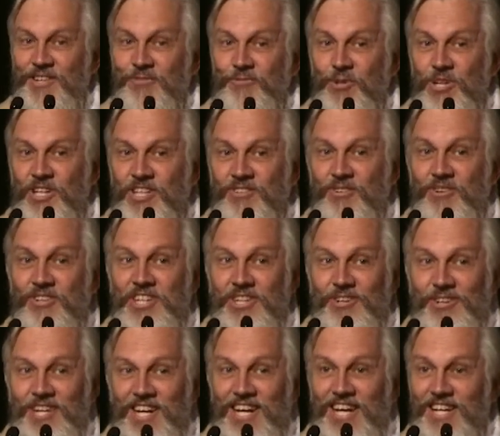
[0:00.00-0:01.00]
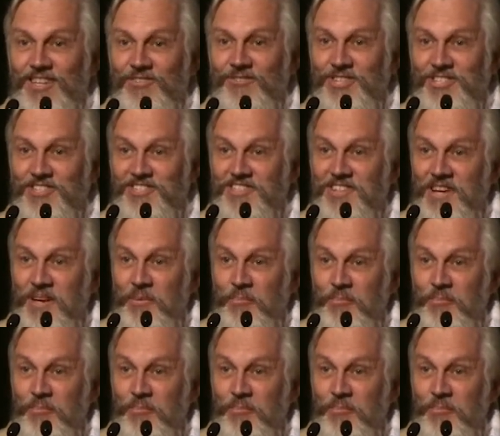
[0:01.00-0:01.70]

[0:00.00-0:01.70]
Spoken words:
the word, on the other hand, was